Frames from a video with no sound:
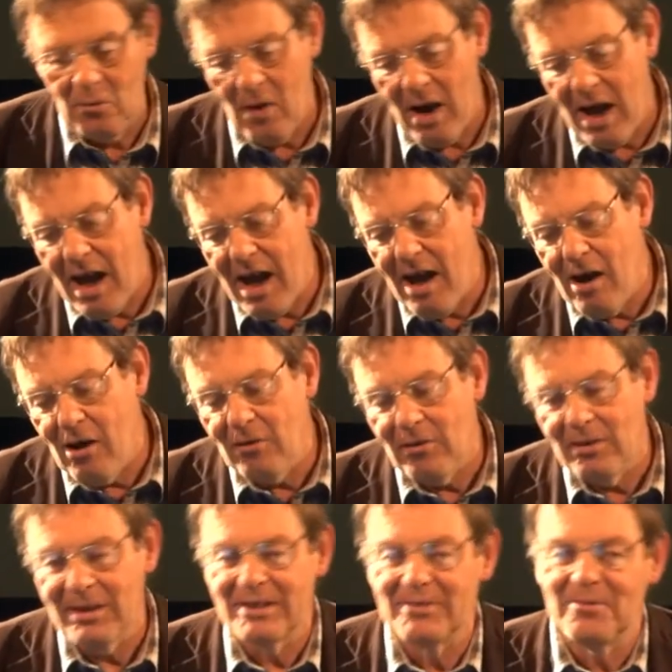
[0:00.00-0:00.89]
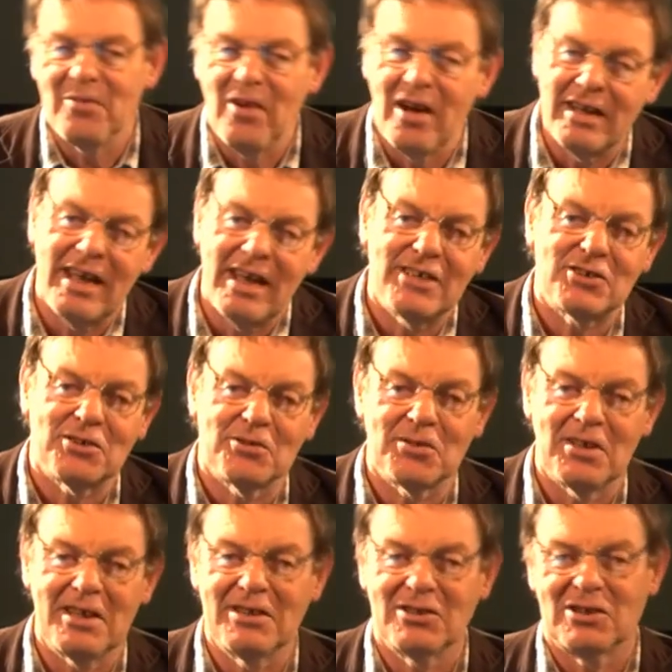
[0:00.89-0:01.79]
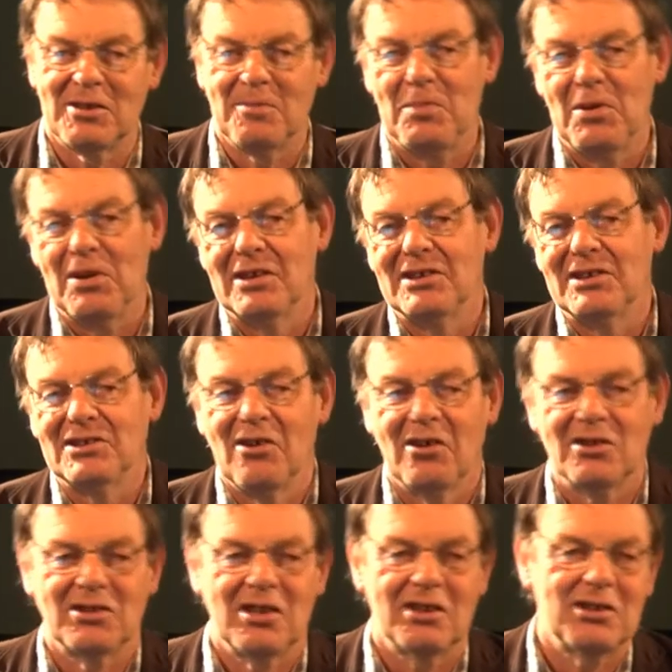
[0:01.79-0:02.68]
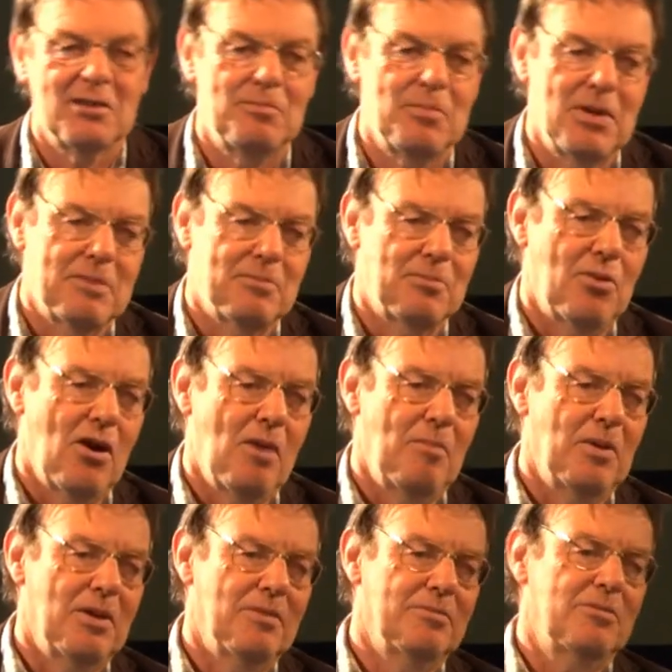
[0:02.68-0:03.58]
well, financial instability is not such a big problem.